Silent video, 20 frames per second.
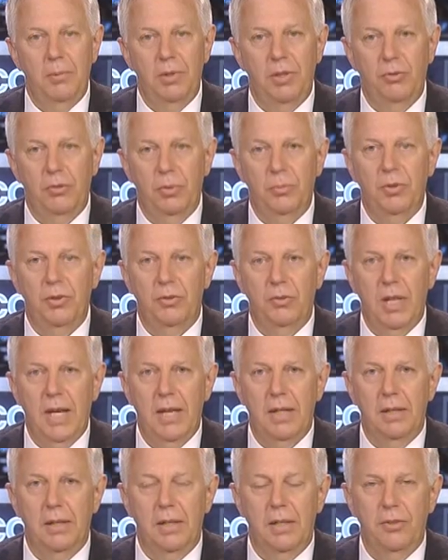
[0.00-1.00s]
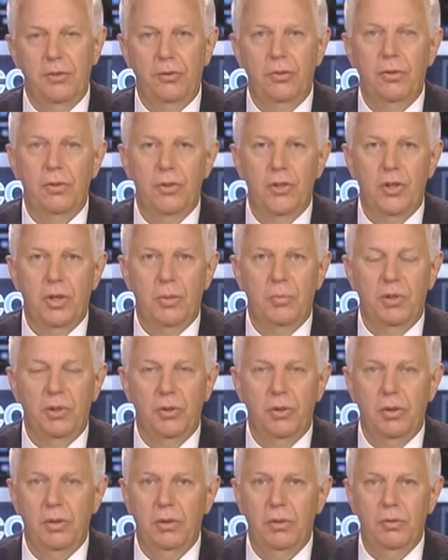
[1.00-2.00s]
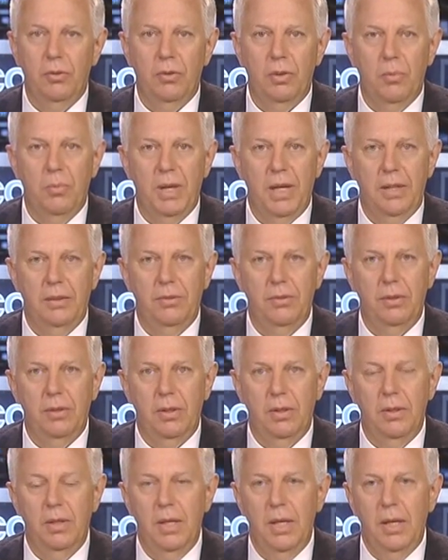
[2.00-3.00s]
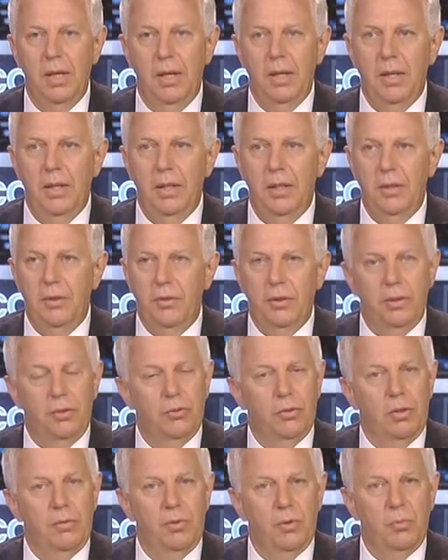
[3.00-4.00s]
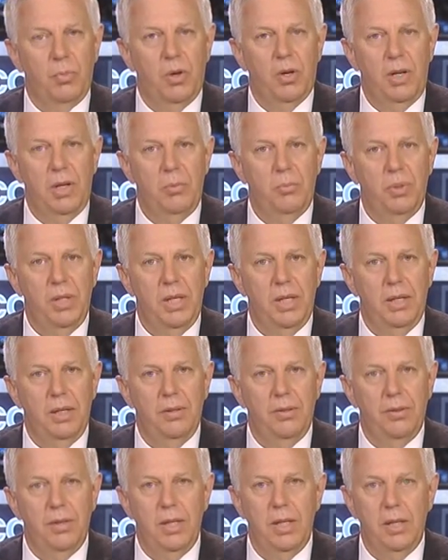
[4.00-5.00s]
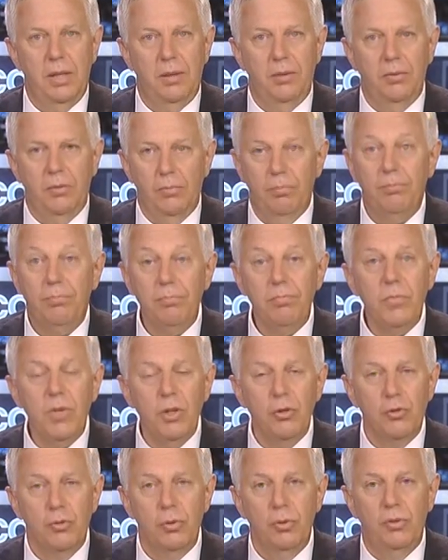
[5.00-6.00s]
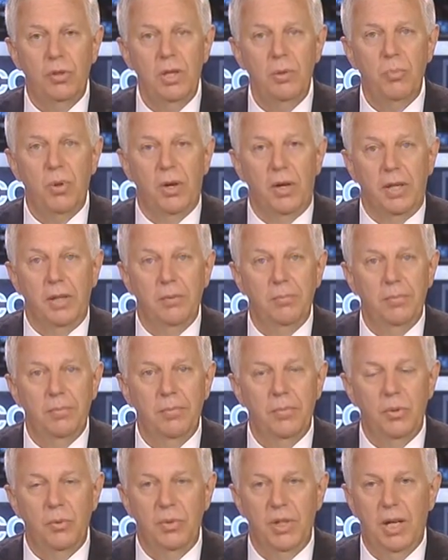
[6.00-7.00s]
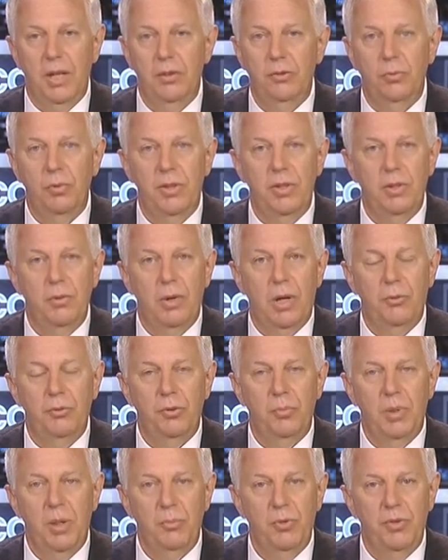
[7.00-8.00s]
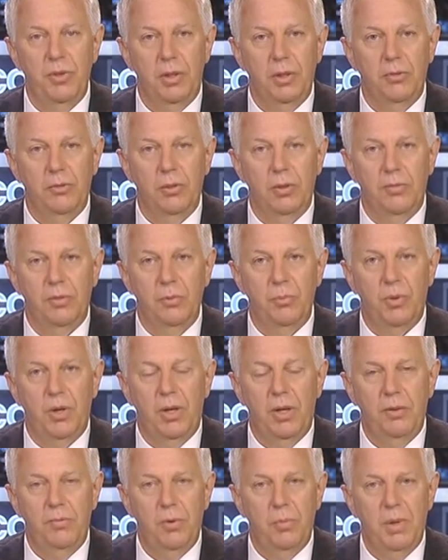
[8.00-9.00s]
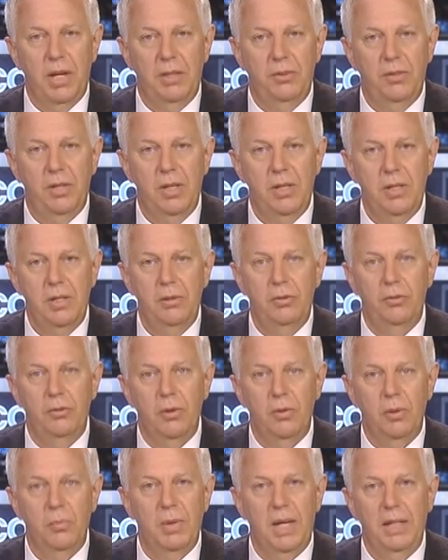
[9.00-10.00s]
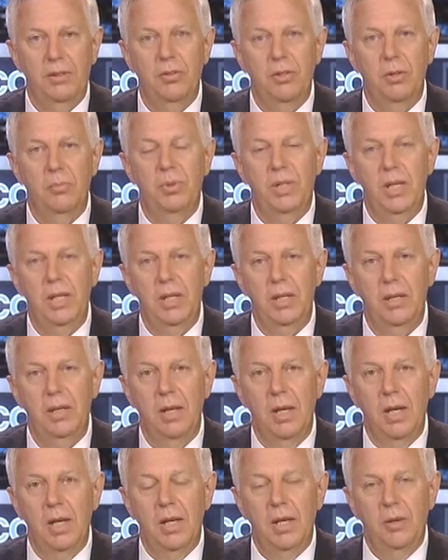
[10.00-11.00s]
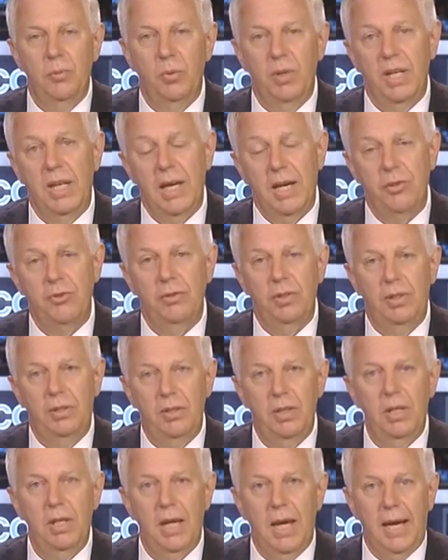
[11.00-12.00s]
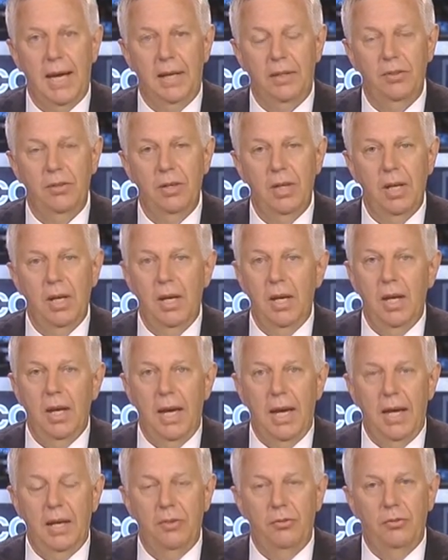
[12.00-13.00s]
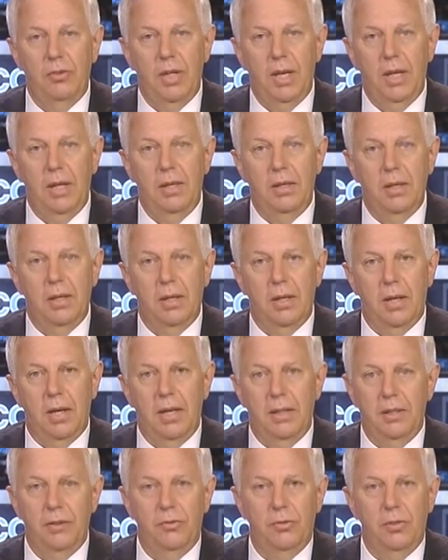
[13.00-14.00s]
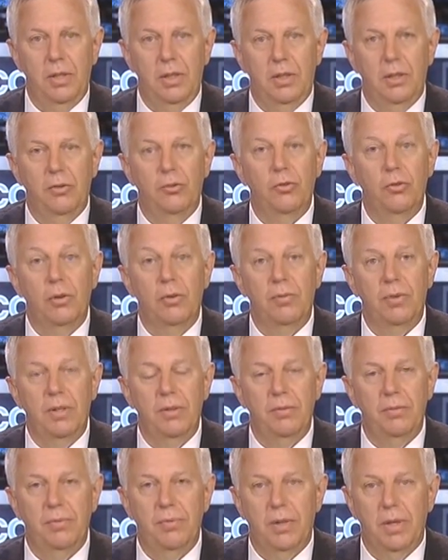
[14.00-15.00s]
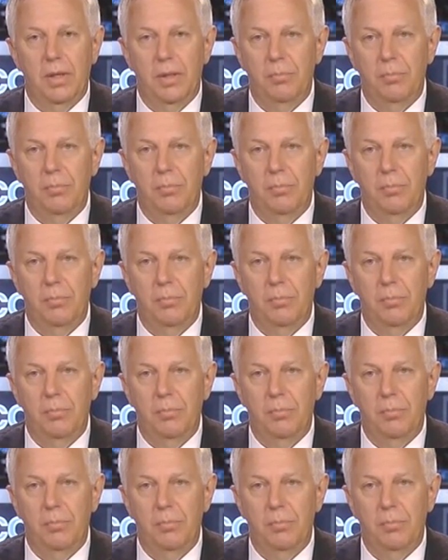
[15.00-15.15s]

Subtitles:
I mean, as simple as that. I just heard Chairman Long talk about, the Conservative Party being the true Tea Party. To be honest with you, I was a member of the Conservative Party for about 10 years, going back to the beginning, when they actually did act as I guess, the conservative